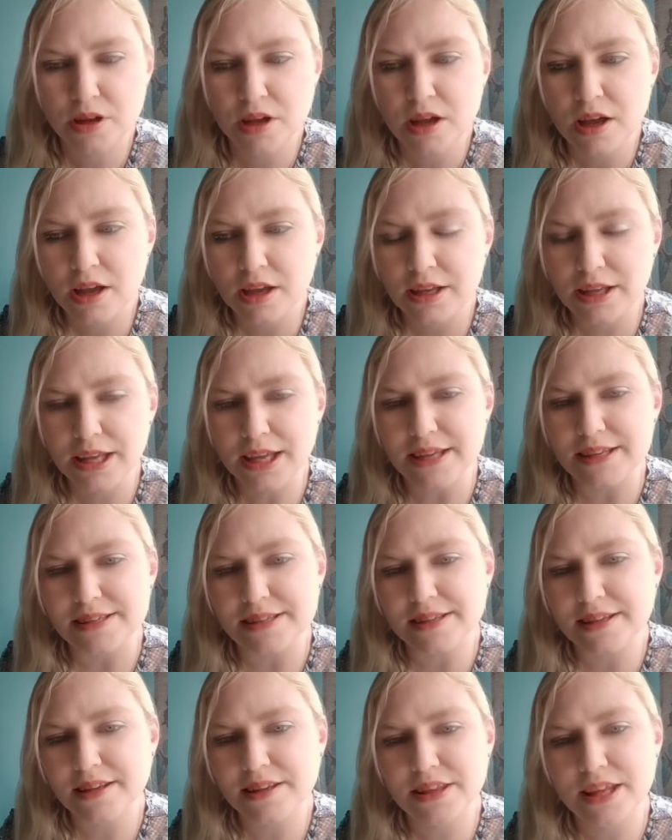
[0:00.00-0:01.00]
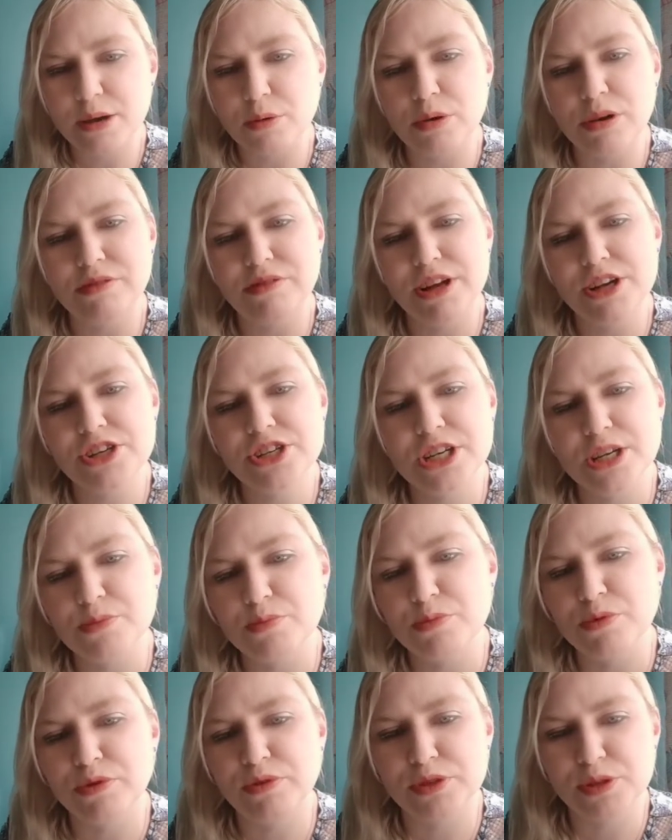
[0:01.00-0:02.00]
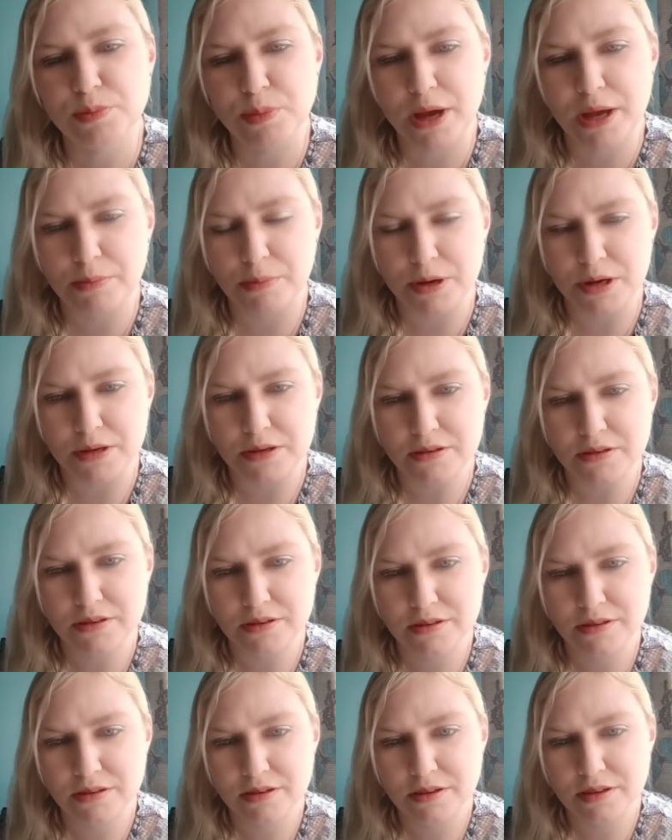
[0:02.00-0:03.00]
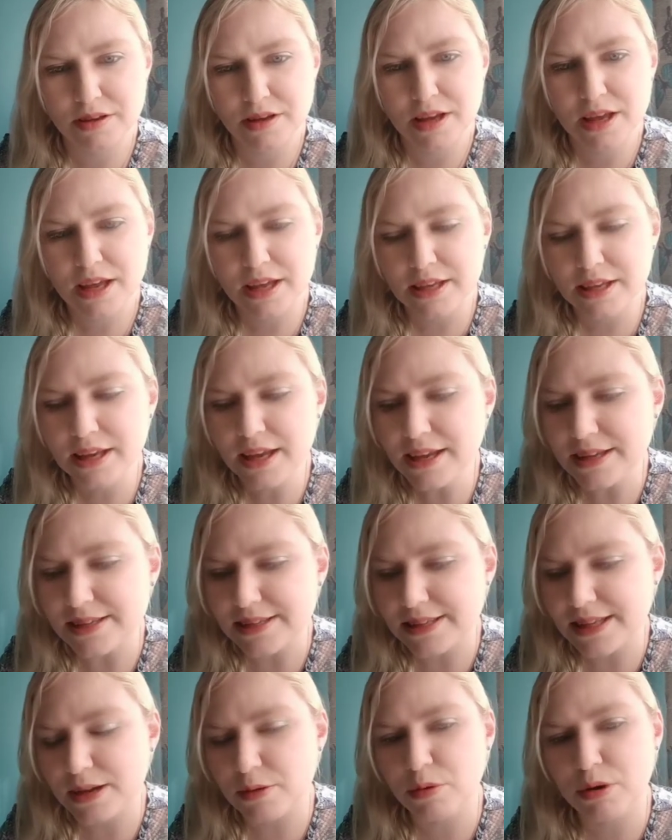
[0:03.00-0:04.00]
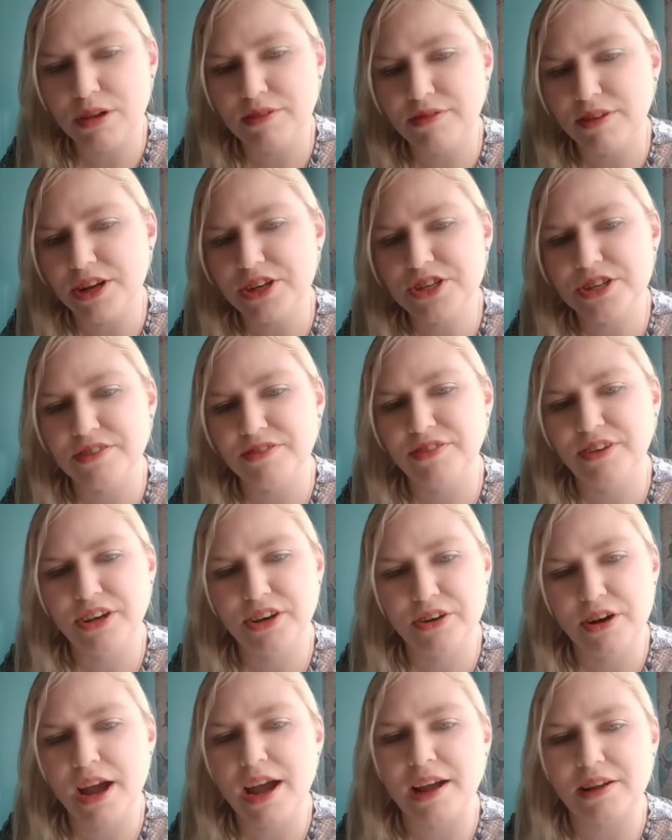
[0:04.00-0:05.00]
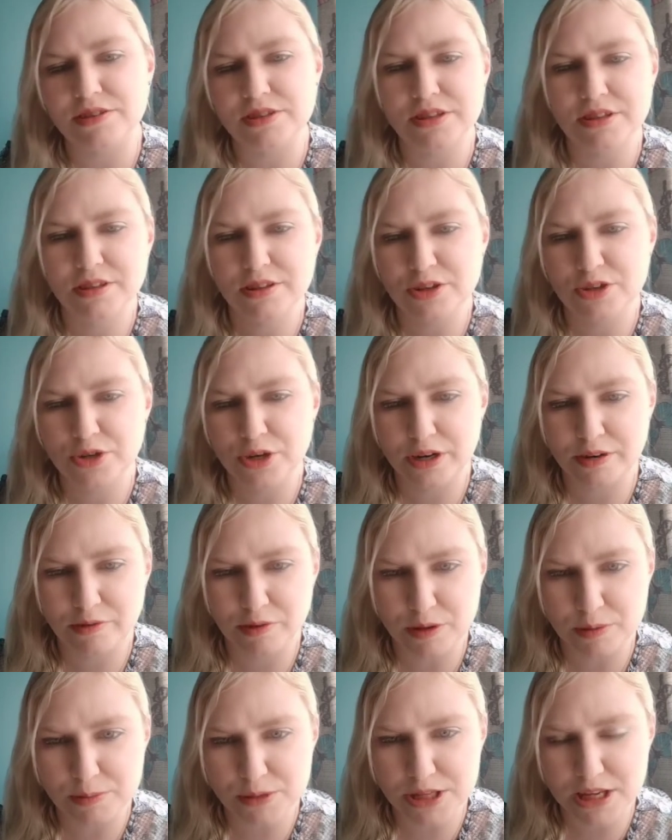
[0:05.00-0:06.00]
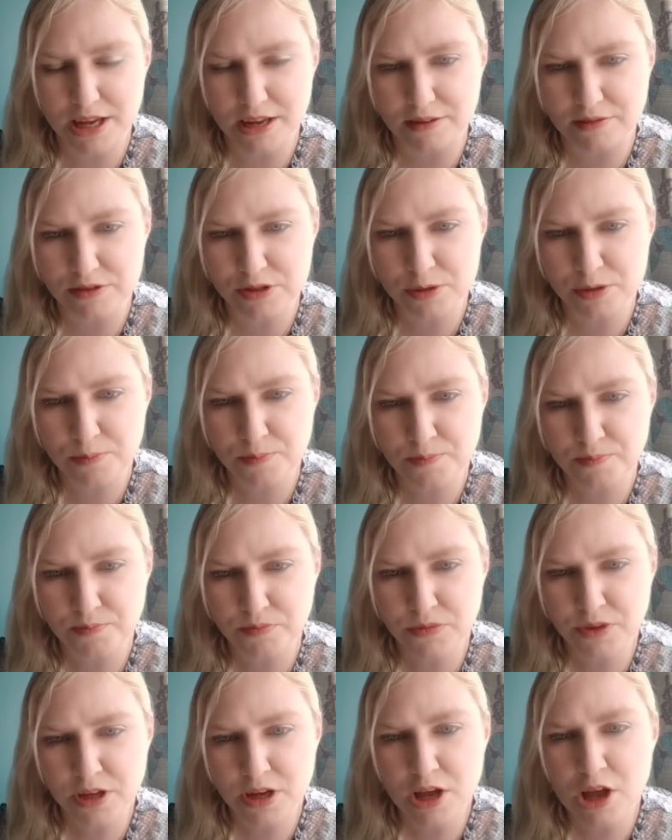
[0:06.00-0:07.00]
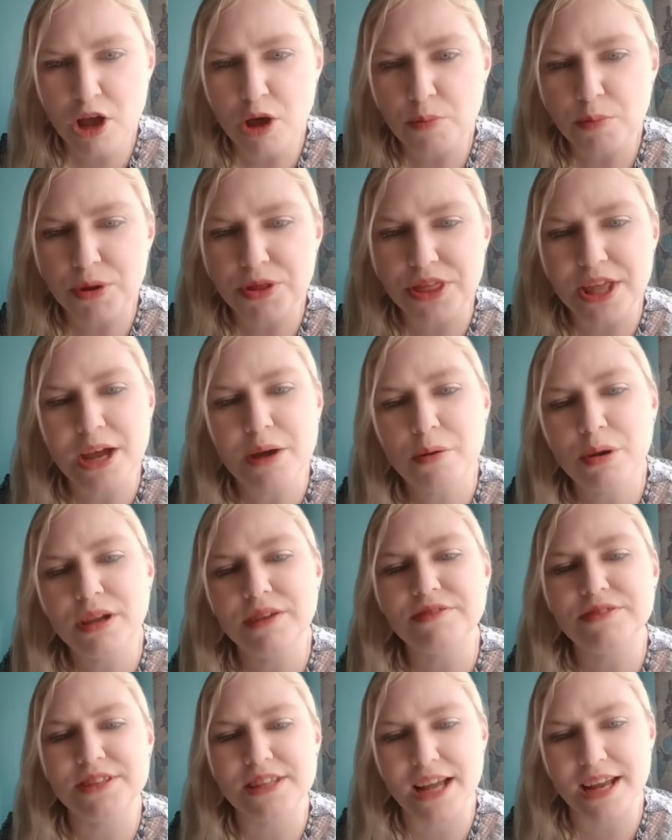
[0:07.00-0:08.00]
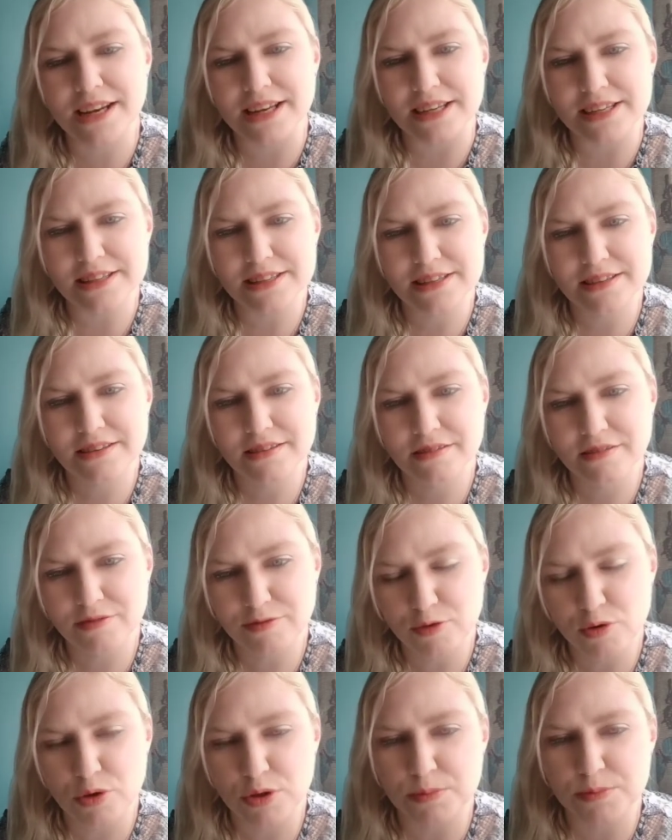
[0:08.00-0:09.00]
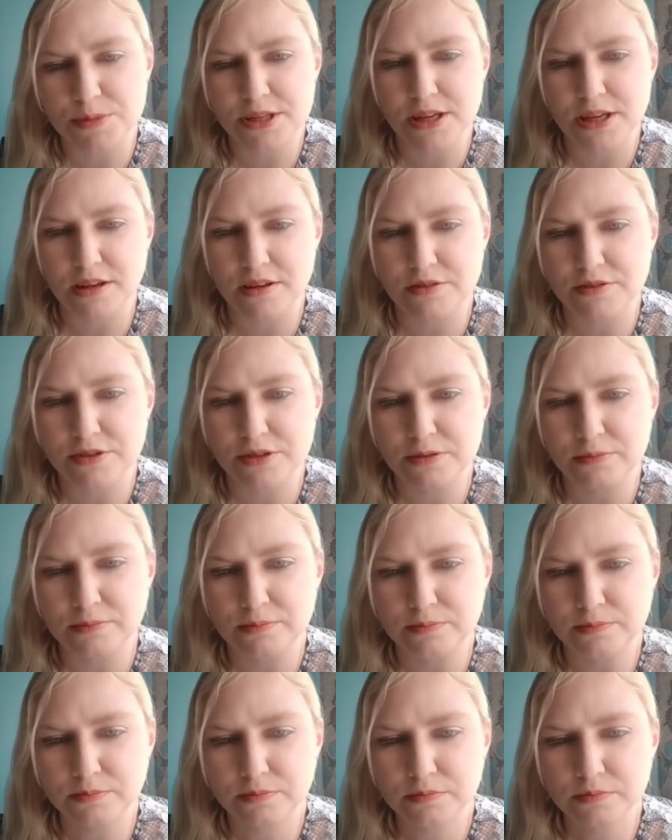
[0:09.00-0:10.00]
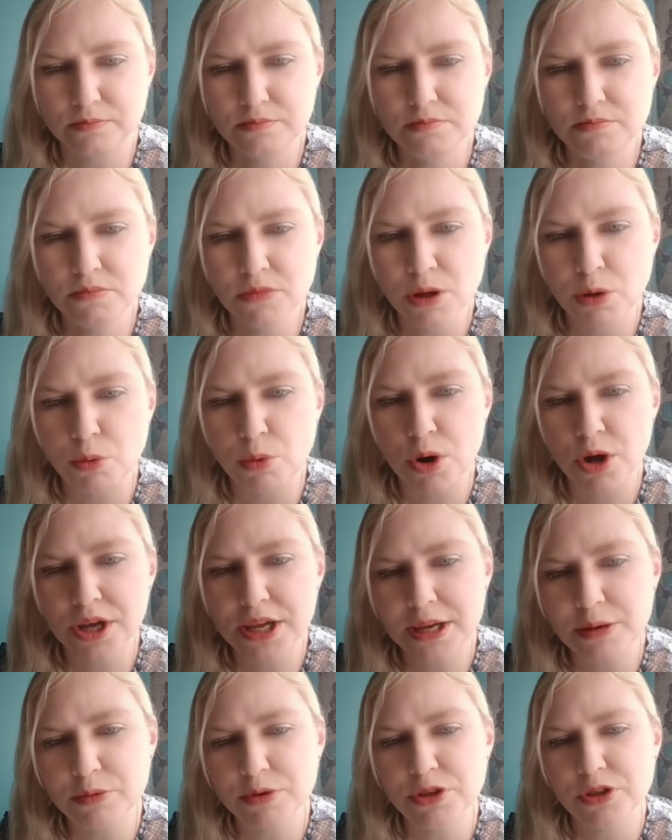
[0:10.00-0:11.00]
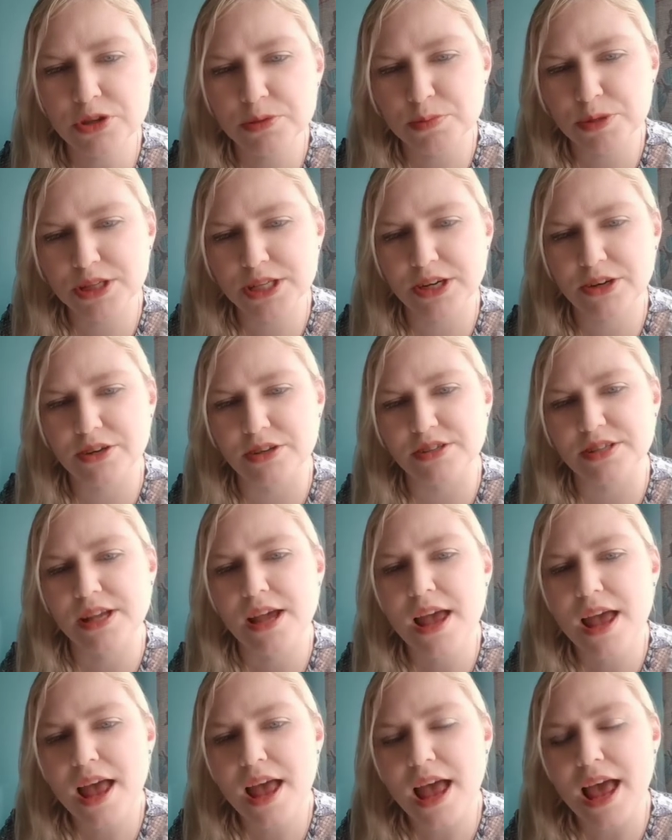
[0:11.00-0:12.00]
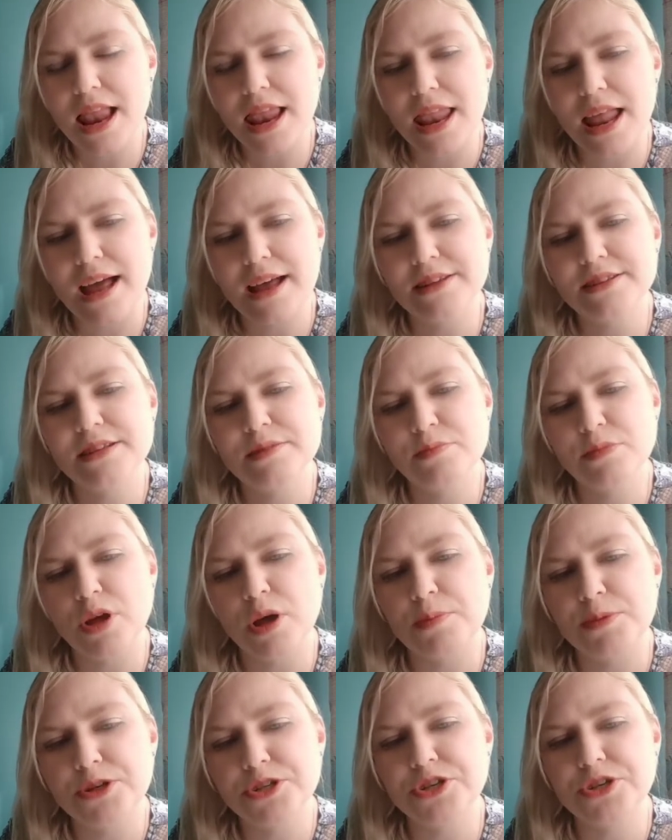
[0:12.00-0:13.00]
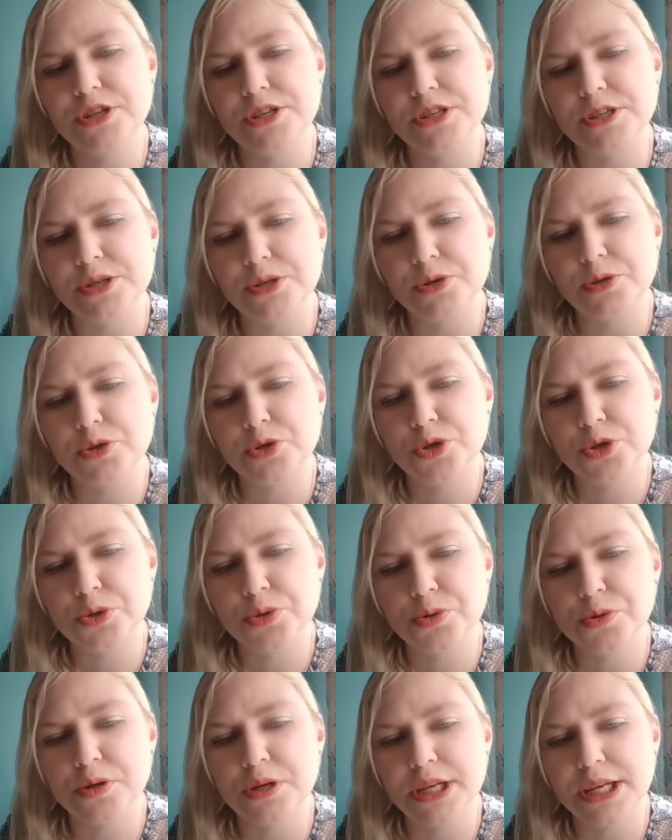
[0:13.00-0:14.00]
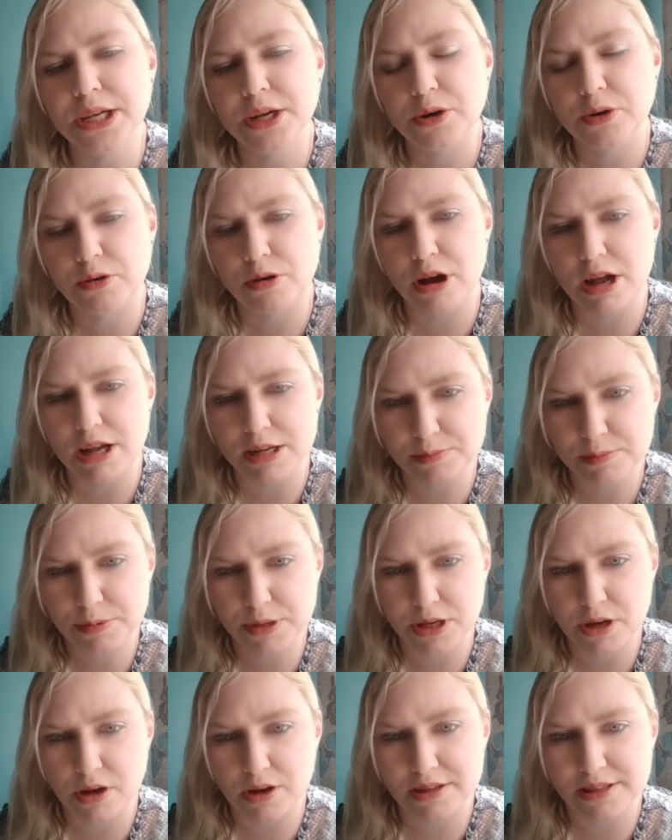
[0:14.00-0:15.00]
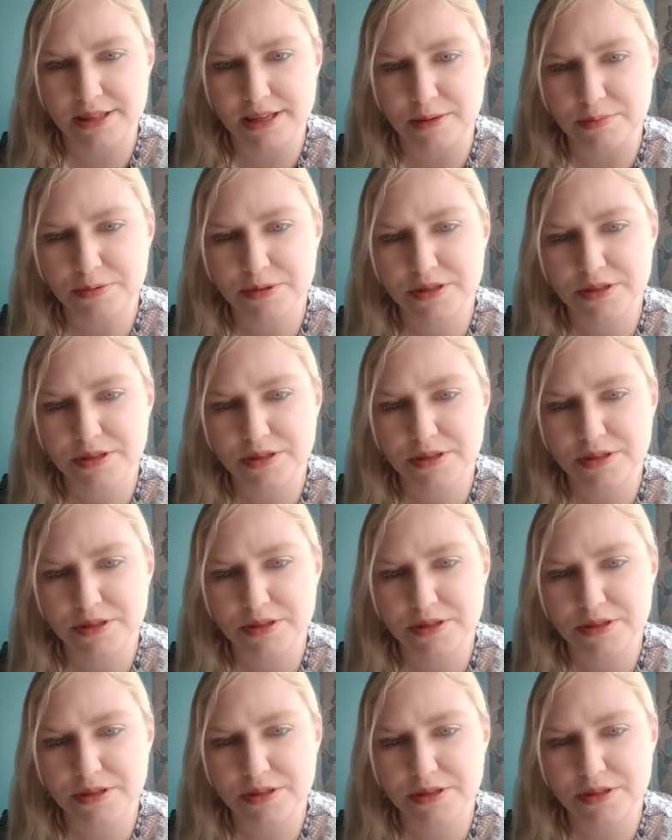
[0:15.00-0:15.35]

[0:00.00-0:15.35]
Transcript: Yes, they will eventually move to paper. Yes, they will eventually figure out the trick for themselves. But they will have done it for themselves. Working with those materials allows them the opportunity to truly grasp the concepts.